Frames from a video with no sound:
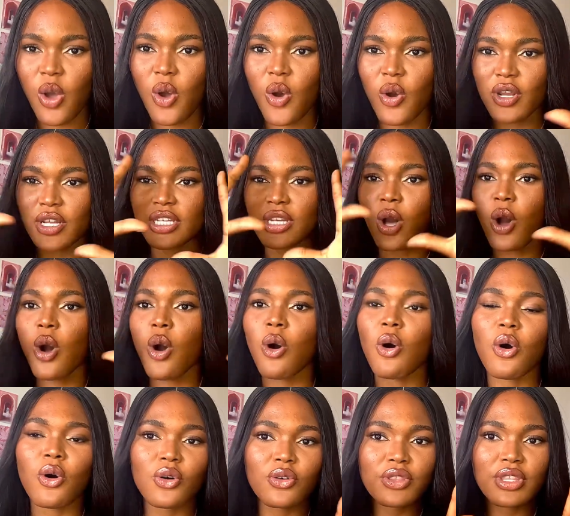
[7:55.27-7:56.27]
on
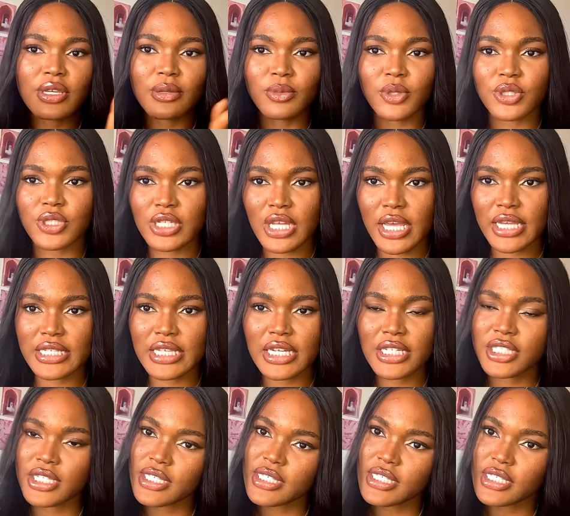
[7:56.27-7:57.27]
all the emotional
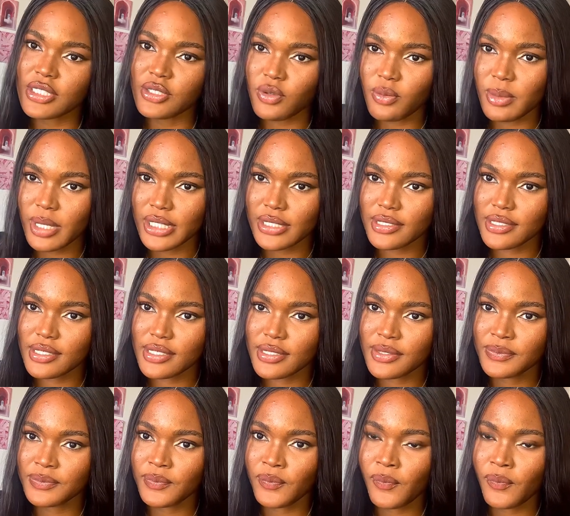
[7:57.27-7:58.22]
intelligence domains.